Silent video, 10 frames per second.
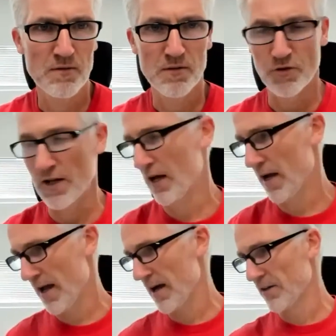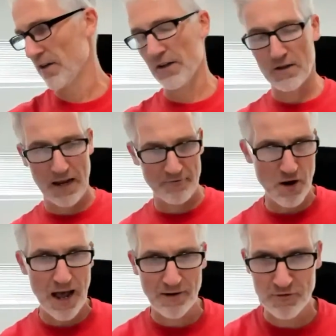so yeah, if
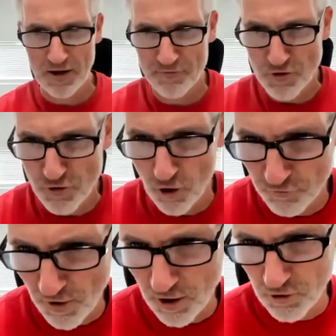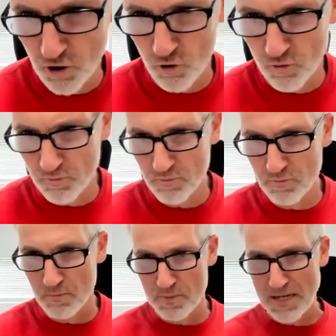you haven't, if you don't follow
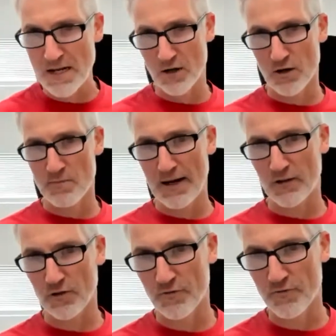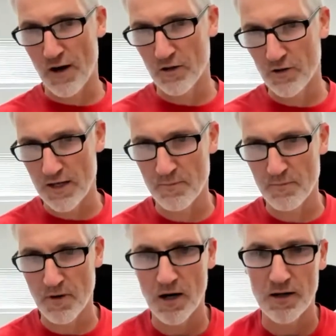Peter, make sure to follow
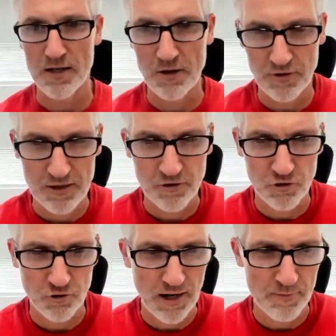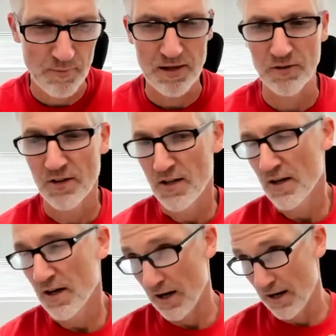him on his Instagram is
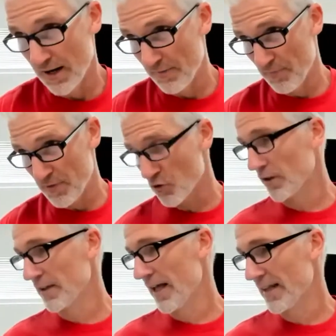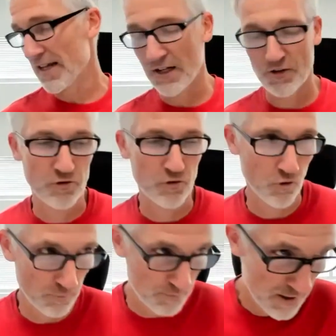uh, ukulele
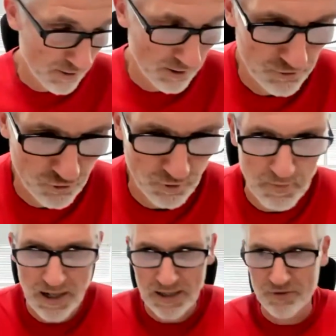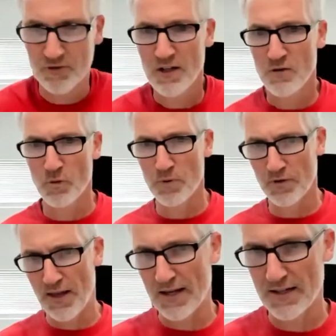underscore Peter underscore Moss. We'll
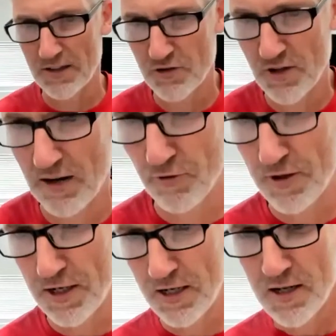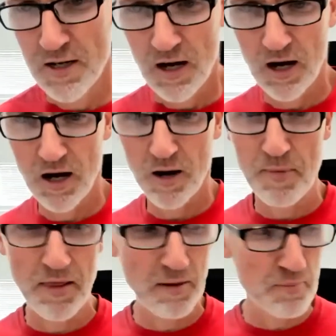put that in the chat for you. Um,
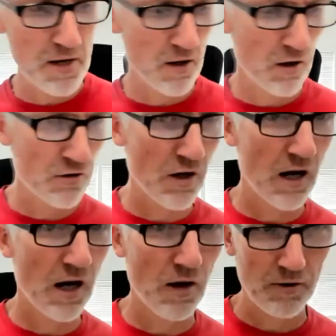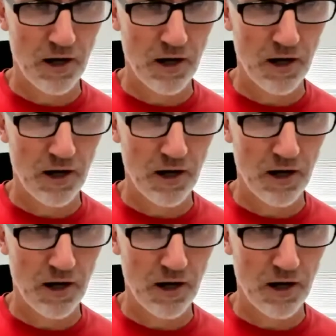and then Peter, uh, and